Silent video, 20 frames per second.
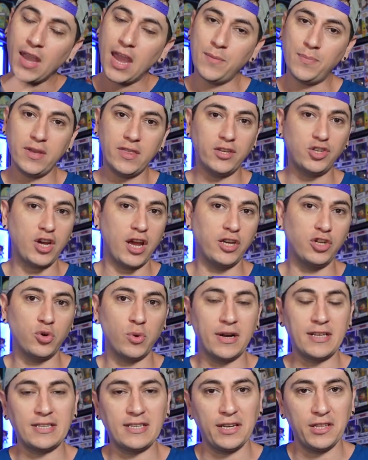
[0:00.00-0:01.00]
and be the change you
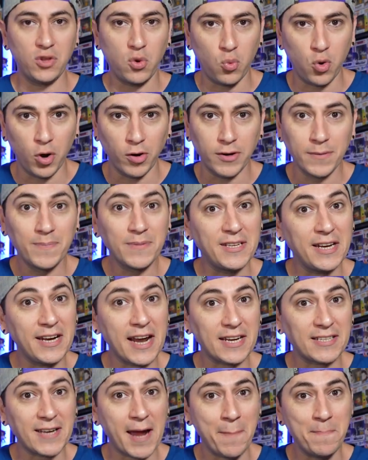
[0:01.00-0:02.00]
want to see in the world. See you
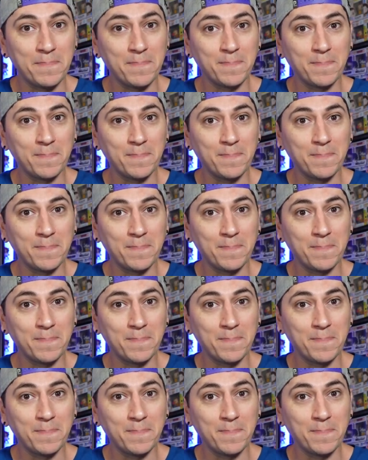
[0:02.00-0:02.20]
next time.